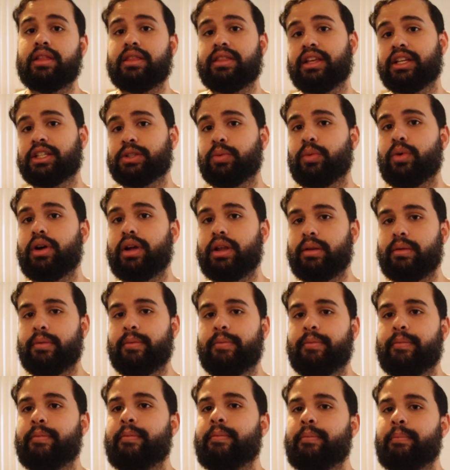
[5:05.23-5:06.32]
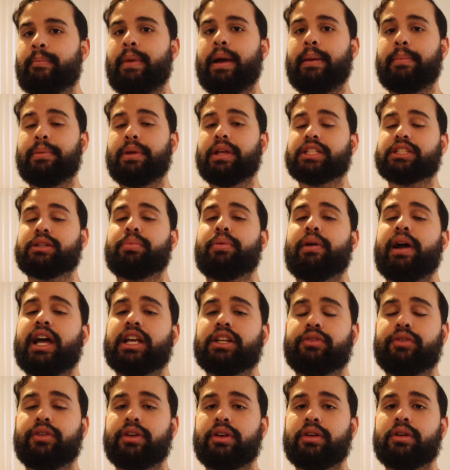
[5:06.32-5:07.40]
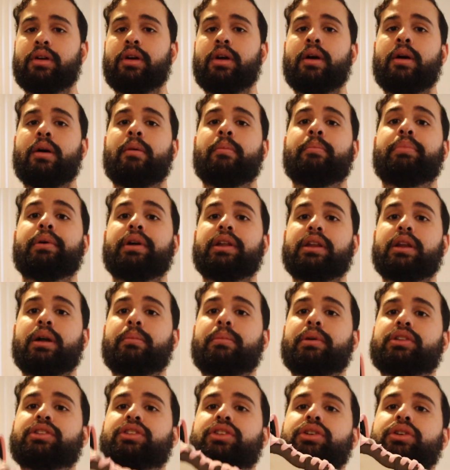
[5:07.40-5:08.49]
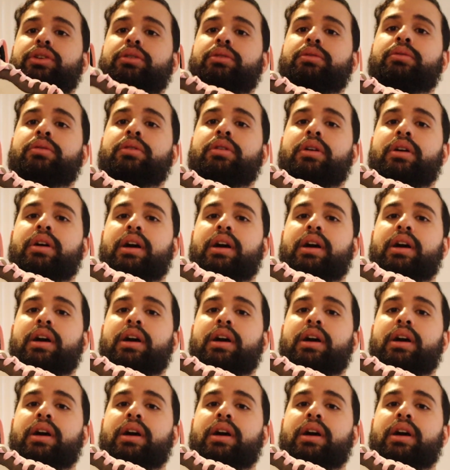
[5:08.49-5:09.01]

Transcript: this one might be a surprise for you, but number 2,